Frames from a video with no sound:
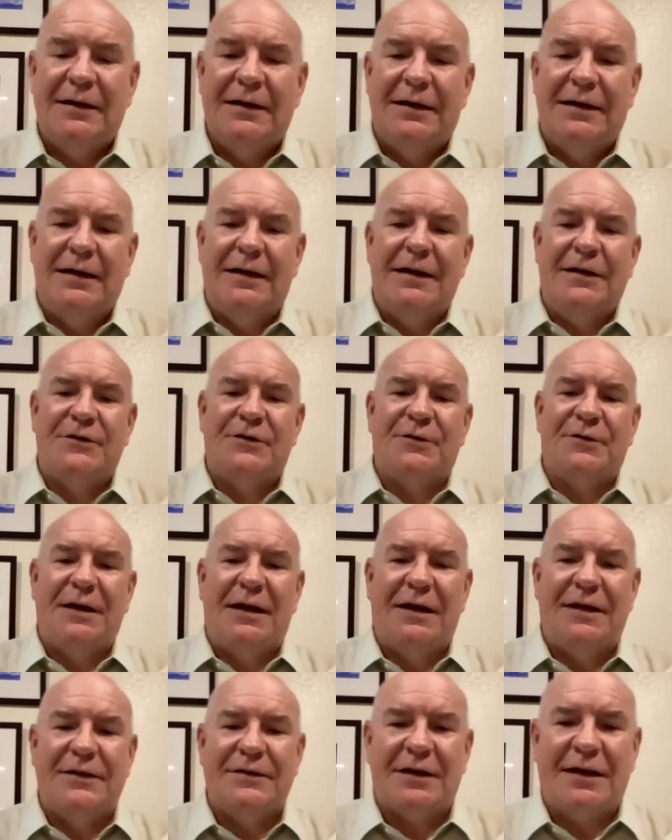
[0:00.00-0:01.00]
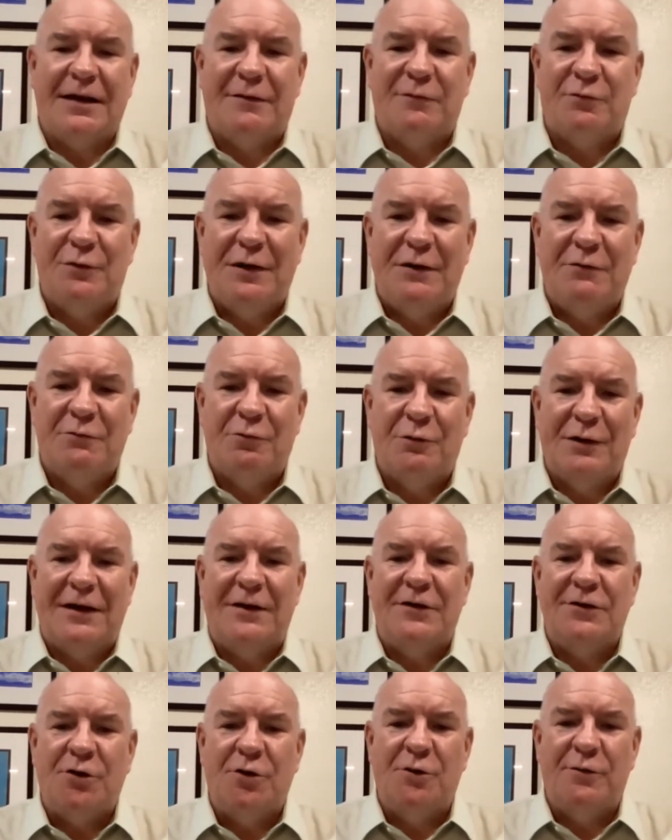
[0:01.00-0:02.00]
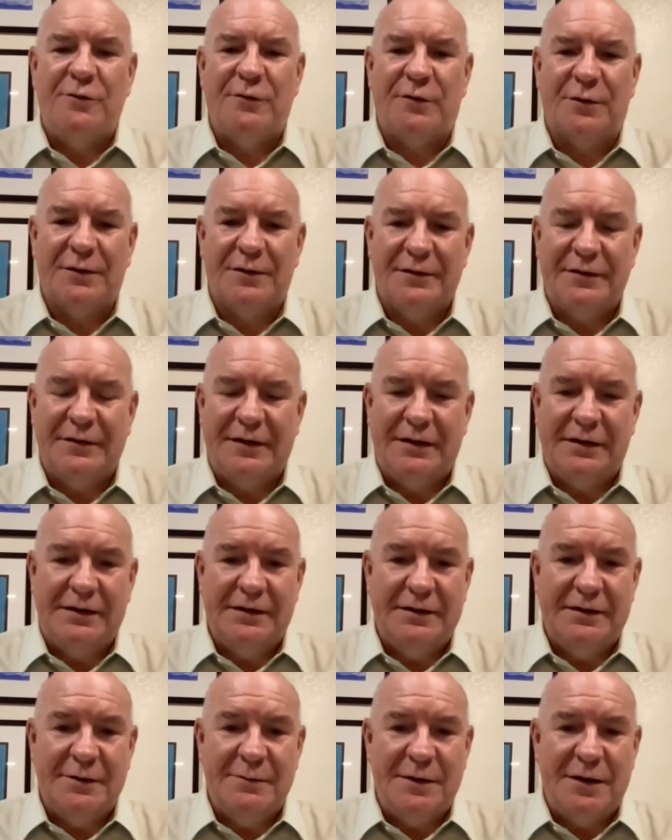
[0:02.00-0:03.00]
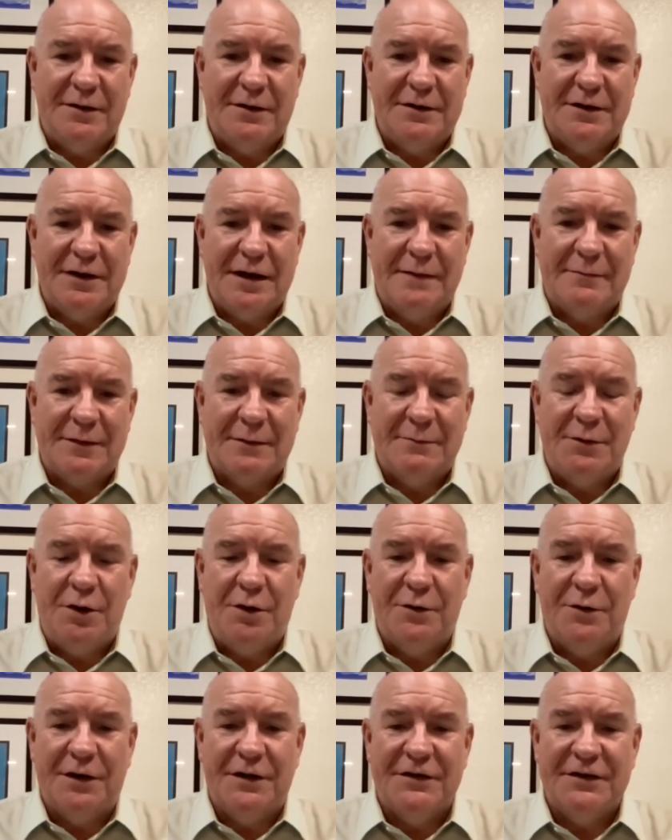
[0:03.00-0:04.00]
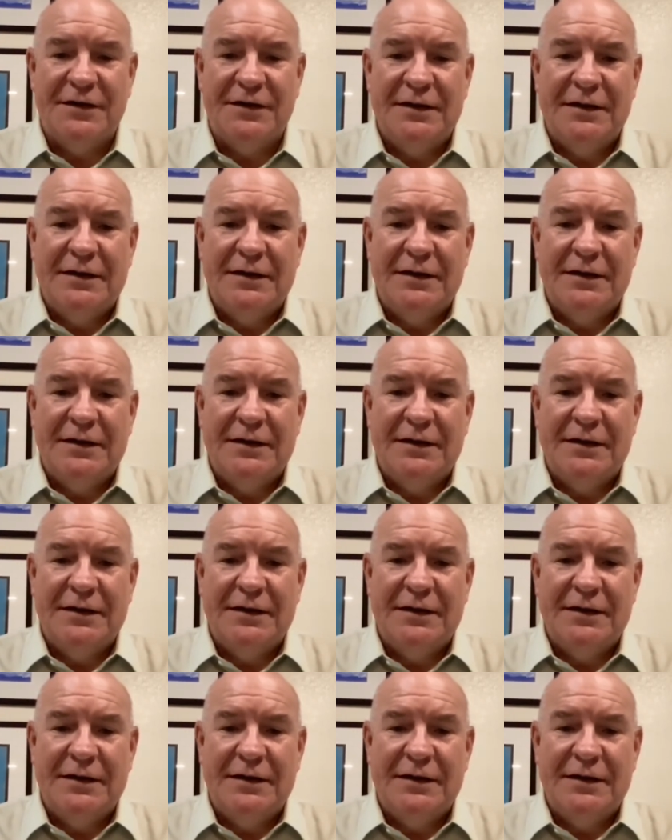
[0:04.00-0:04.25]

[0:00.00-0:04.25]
And history has kind of rewritten over the maritime components